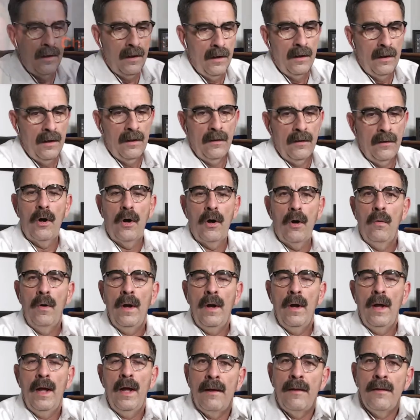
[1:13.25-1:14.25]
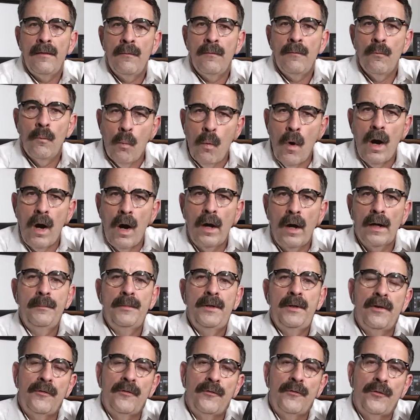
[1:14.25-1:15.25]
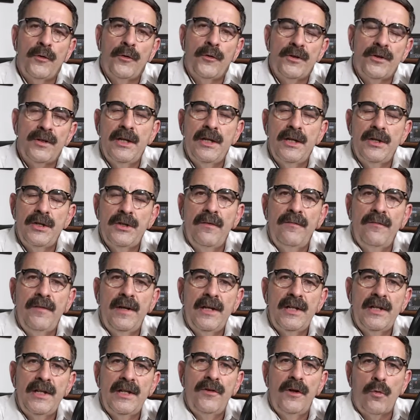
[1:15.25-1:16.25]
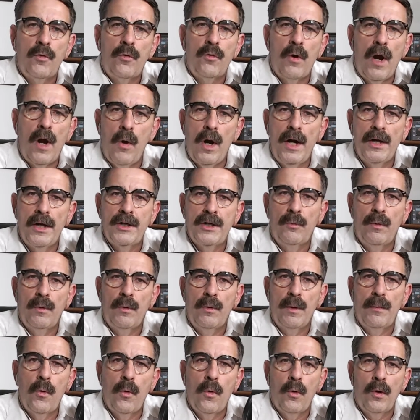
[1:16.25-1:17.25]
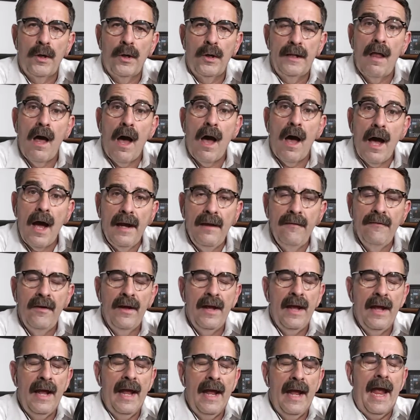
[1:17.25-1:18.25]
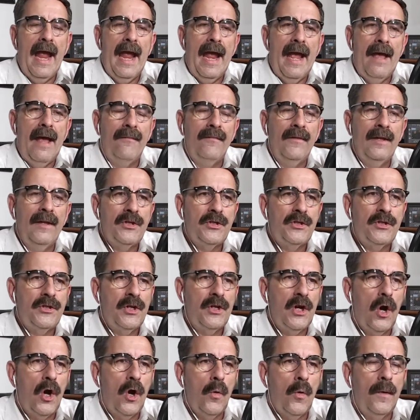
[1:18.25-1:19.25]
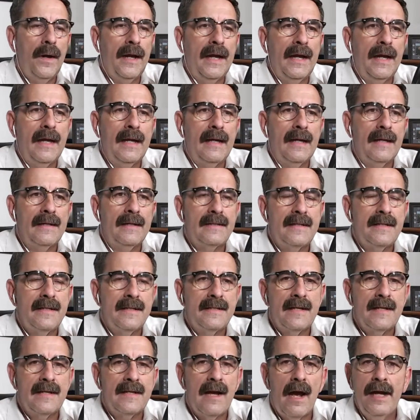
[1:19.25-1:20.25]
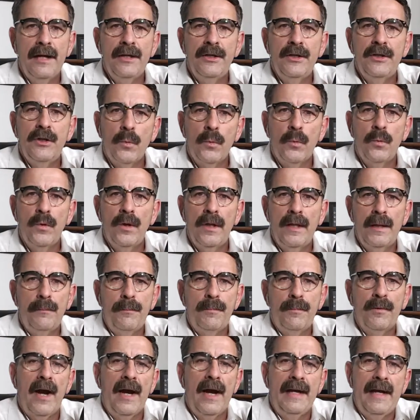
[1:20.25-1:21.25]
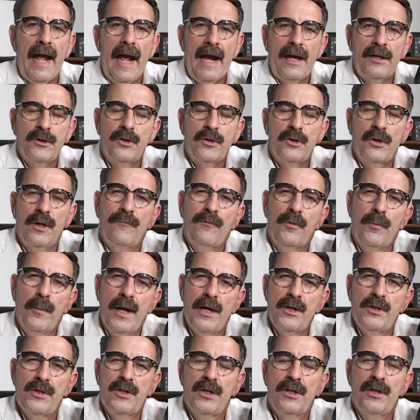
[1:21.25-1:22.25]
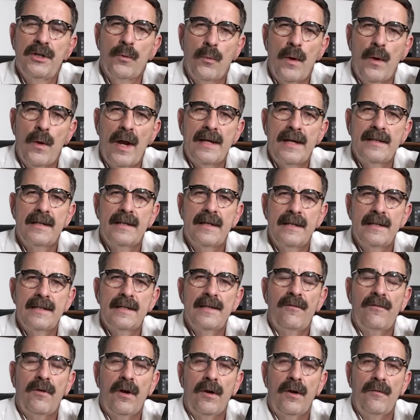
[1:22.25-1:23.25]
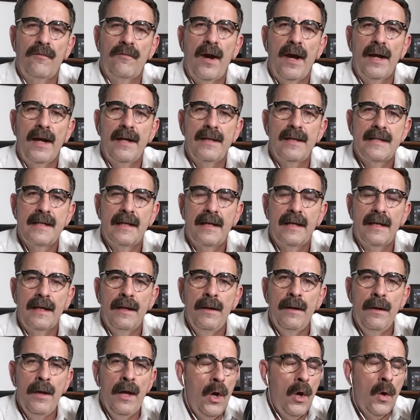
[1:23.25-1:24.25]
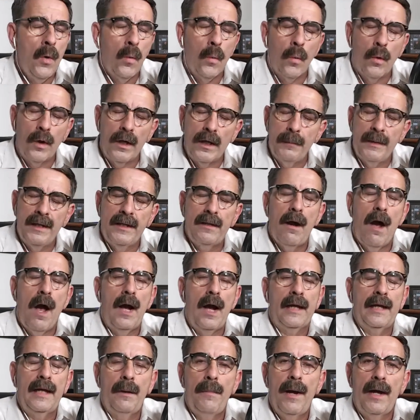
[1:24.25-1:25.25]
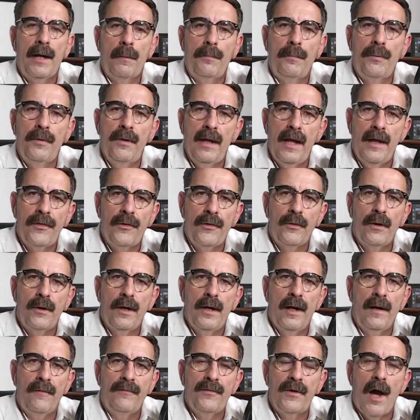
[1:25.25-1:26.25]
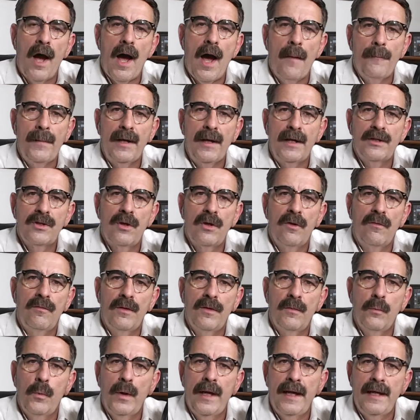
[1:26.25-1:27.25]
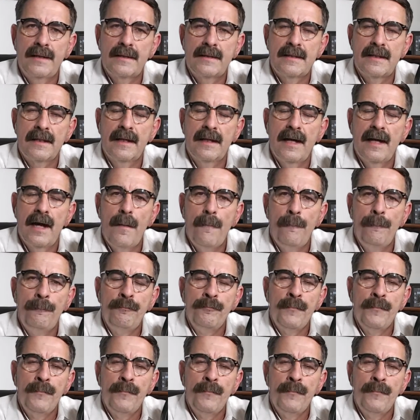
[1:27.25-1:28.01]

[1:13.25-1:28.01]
So, welcome to the first edition of Eastvale Crime Watch and Reporting Live, and this show is designed to really provide extra information to the residents of our fine city. We're going to be talking about a plethora of topics over the weeks to come.